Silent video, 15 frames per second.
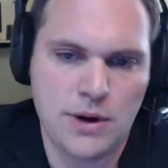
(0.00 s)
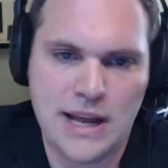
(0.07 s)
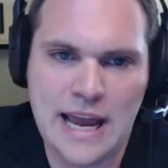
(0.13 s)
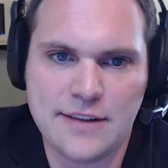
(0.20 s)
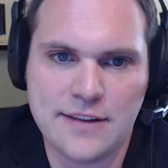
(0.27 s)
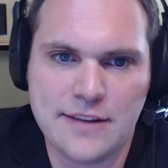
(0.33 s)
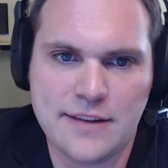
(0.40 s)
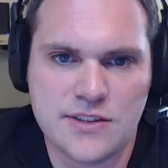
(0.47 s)
I
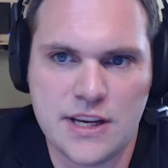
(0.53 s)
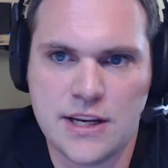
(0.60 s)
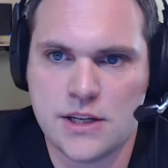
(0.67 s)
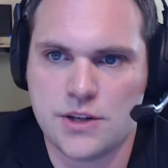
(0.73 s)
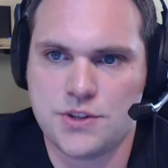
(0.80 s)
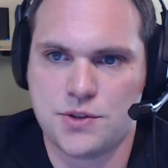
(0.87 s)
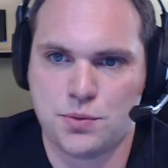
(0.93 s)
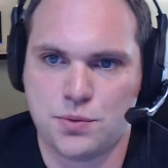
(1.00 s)
have to say here
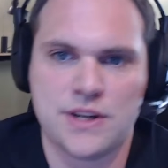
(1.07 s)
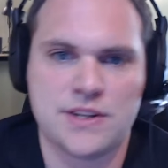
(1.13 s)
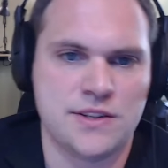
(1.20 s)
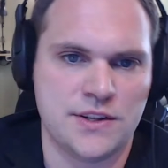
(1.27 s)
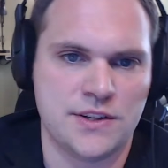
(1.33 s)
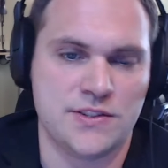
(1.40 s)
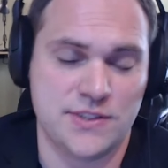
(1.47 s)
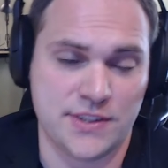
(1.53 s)
is the reason
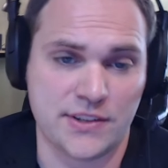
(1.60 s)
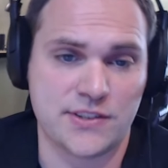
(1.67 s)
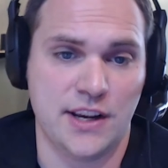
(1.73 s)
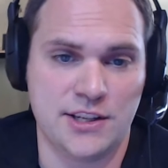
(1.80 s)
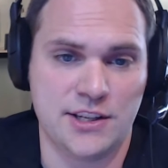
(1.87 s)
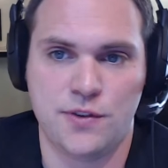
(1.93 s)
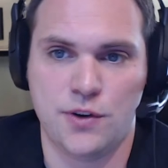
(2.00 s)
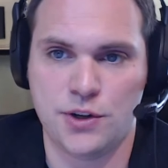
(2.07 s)
this is successful